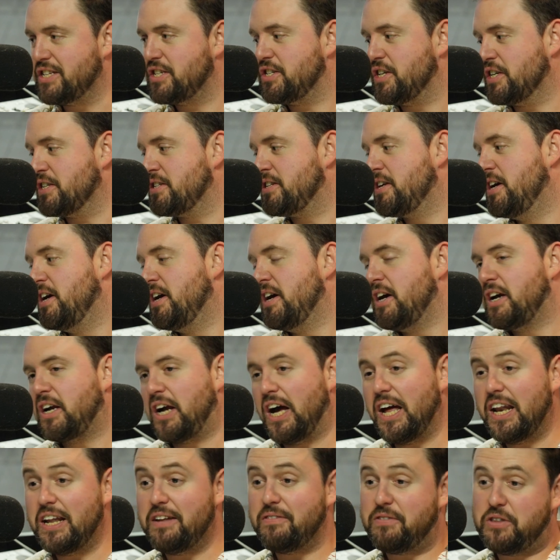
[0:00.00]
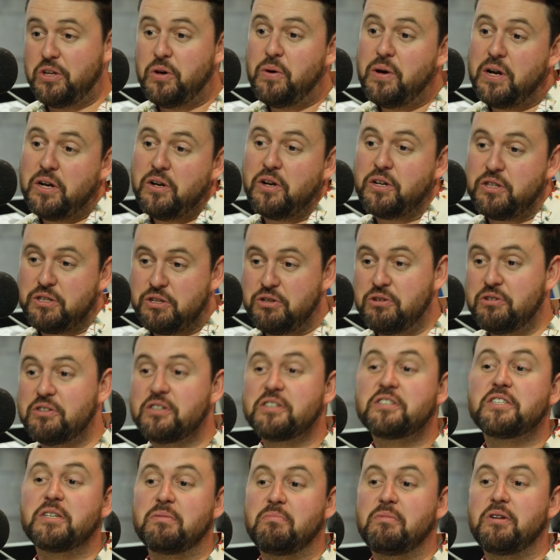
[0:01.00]
it's just kind of doing not too
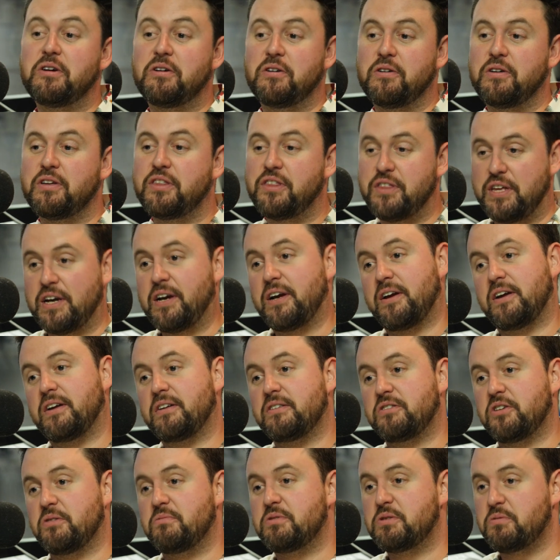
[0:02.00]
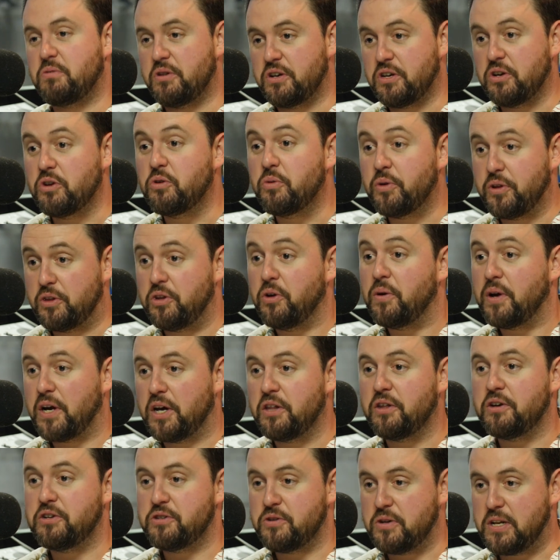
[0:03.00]
dissimilar a thing in terms of what you were doing
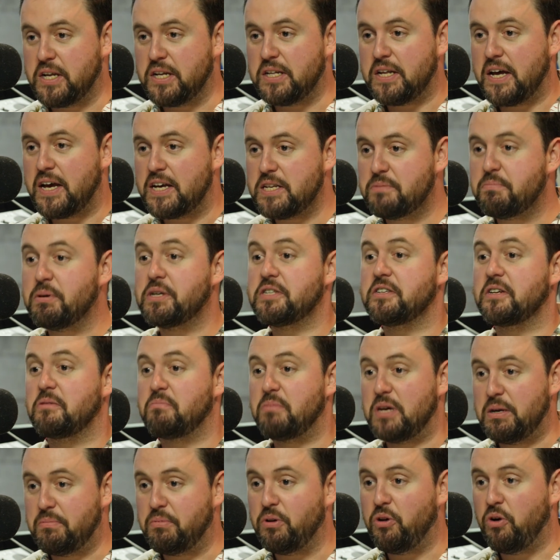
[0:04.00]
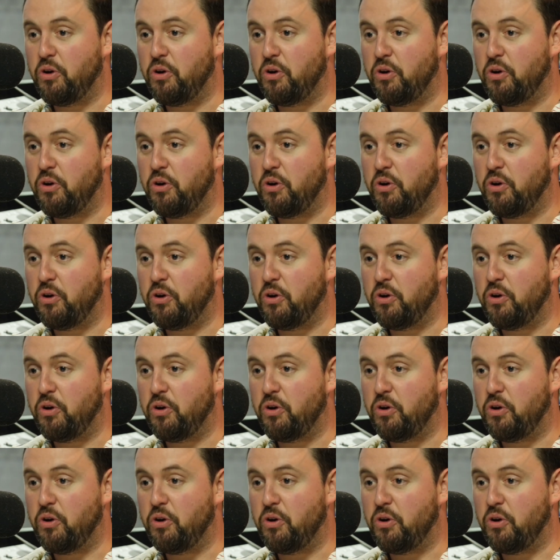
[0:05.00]
in those early days, pissing people